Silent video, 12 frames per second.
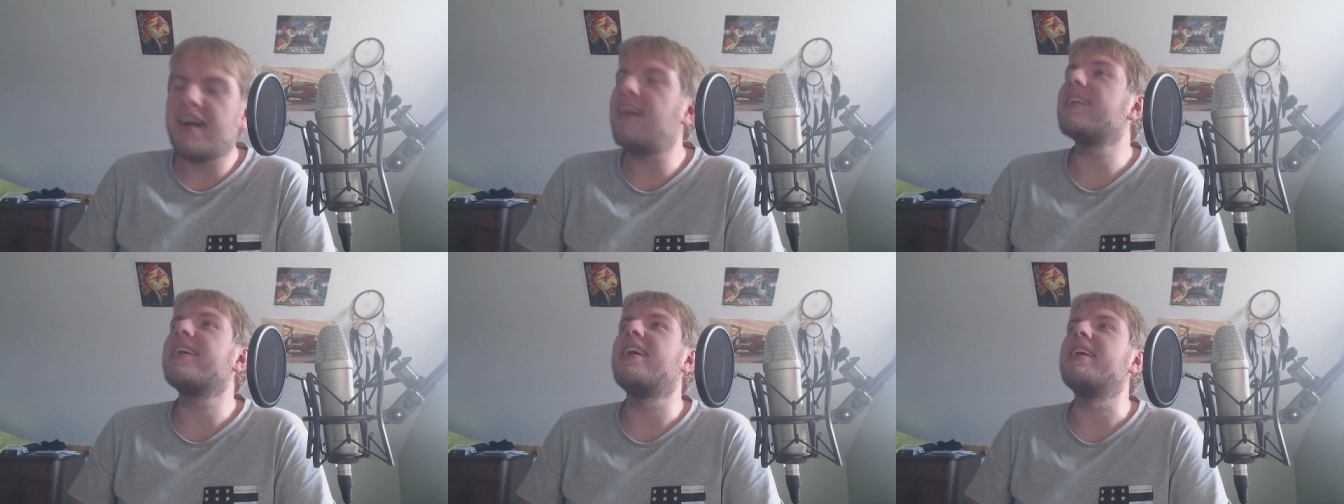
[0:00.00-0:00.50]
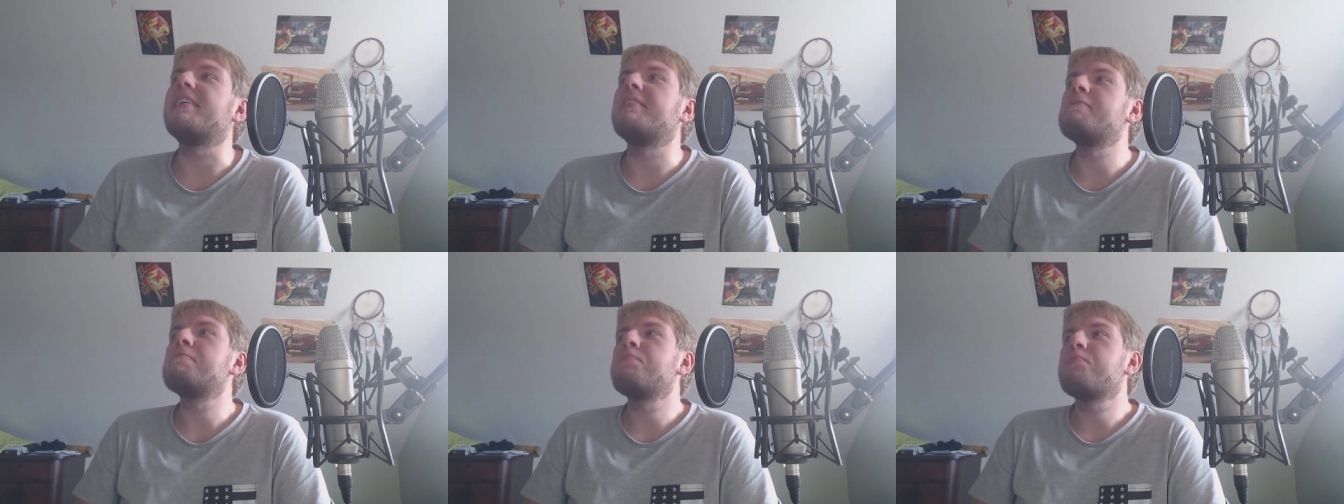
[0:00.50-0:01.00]
oh god
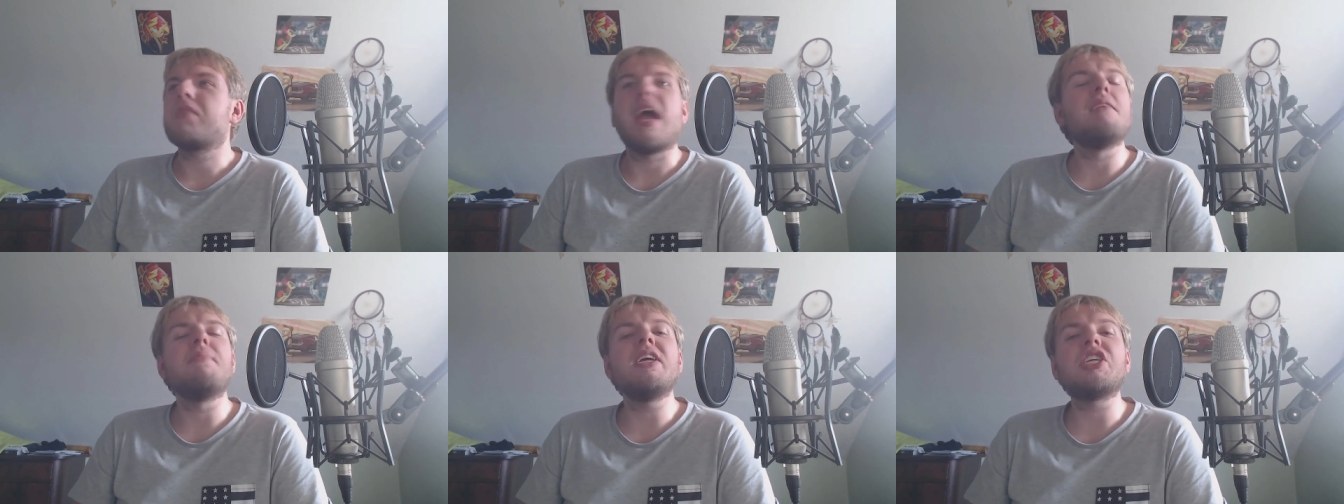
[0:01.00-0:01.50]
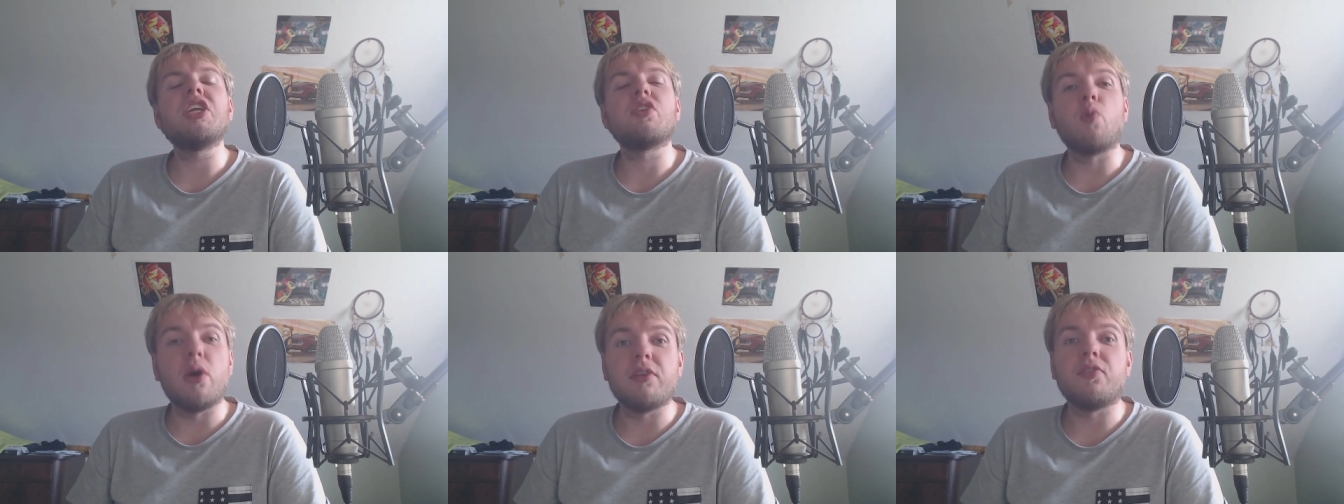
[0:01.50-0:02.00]
animation
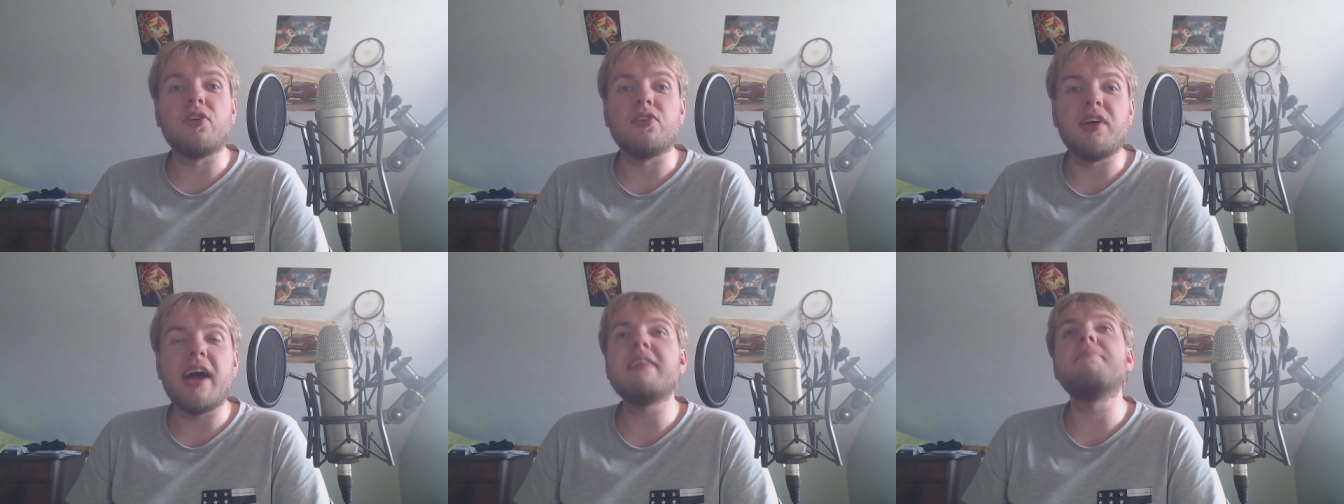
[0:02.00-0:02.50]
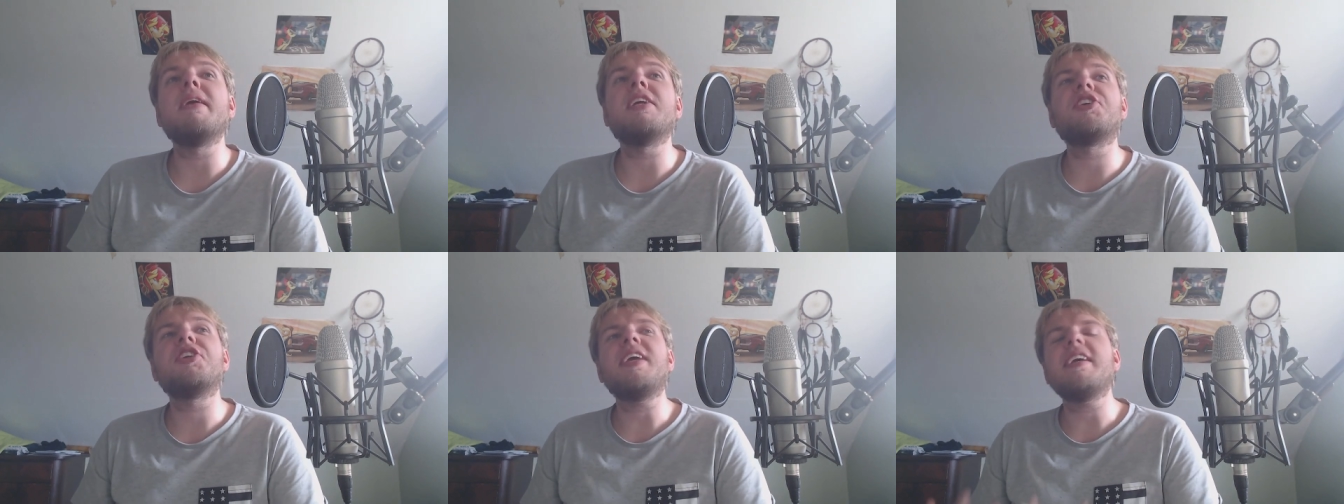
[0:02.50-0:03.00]
is wonderful
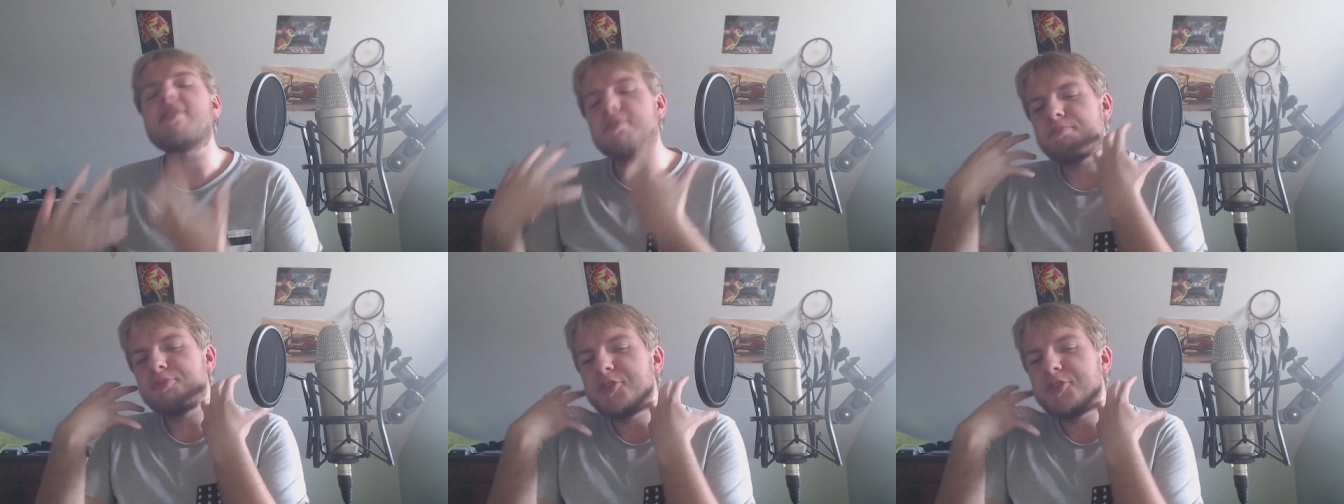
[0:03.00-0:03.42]
animation is